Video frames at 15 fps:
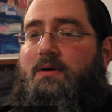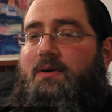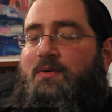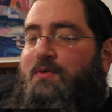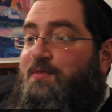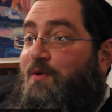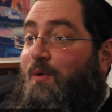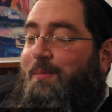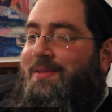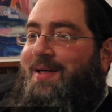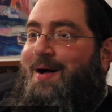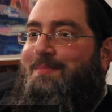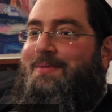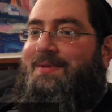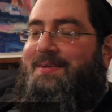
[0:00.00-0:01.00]
We've all been
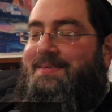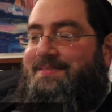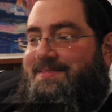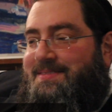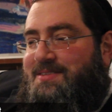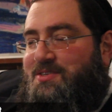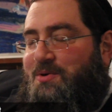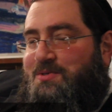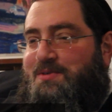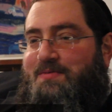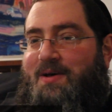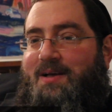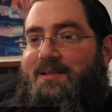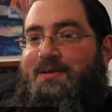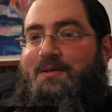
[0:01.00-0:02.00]
humbled, Joseph
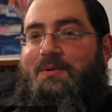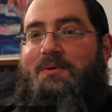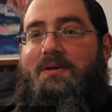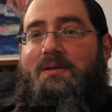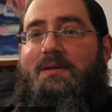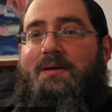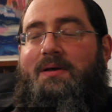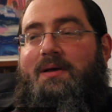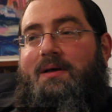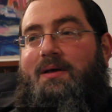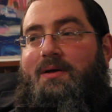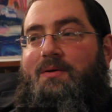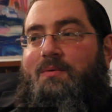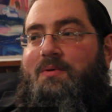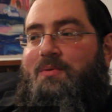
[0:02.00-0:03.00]
Hecht included,
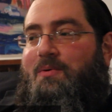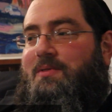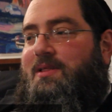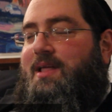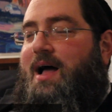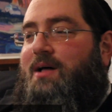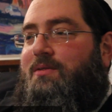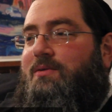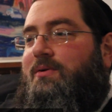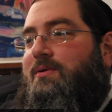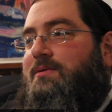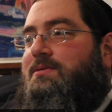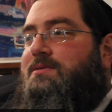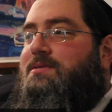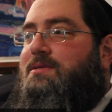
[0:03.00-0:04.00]
with all the
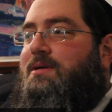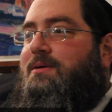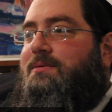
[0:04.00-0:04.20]
downturns.